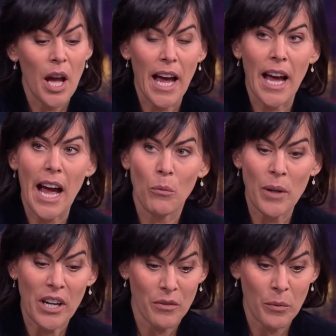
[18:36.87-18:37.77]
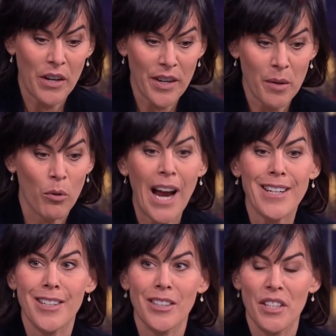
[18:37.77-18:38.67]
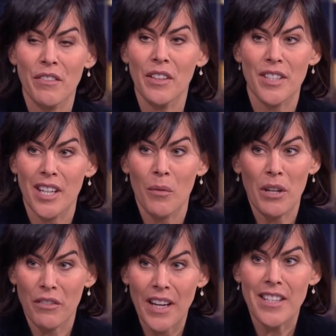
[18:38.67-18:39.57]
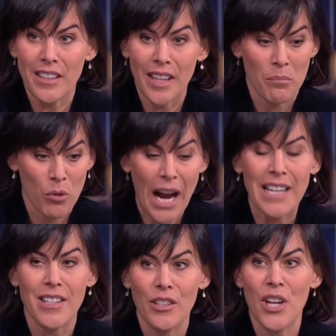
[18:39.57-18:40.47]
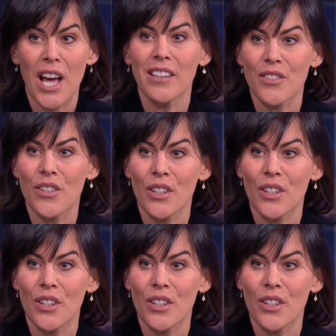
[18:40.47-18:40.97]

and we are in a practical difficulty, and we are facing that practical challenge.